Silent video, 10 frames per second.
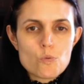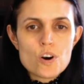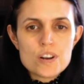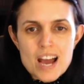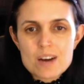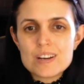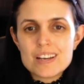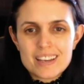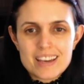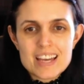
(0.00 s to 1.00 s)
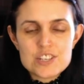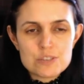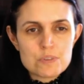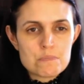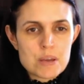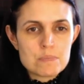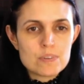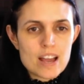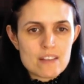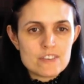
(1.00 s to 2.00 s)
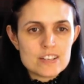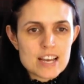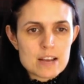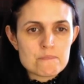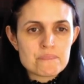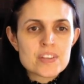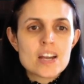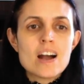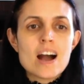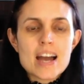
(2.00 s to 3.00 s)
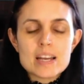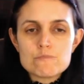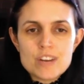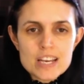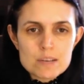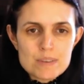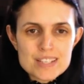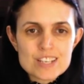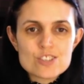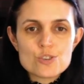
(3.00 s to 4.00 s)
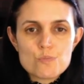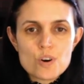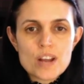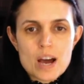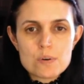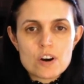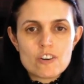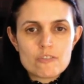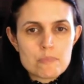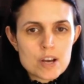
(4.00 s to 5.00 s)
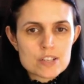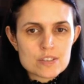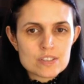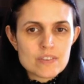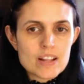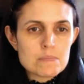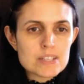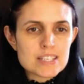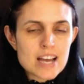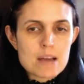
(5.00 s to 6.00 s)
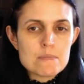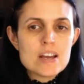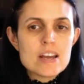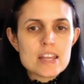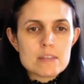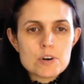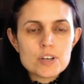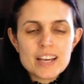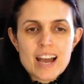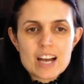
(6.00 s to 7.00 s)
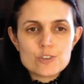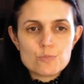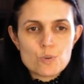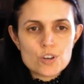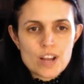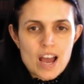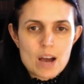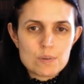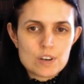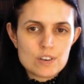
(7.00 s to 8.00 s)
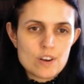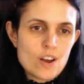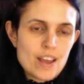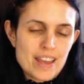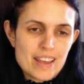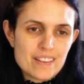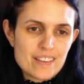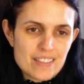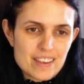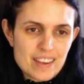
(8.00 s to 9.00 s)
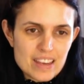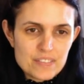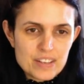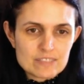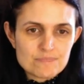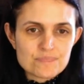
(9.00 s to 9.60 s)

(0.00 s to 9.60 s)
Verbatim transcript: 1 hour engaging with people every day. I am recommitting to 1 hour of personal development time in the morning and 1 hour in the evening.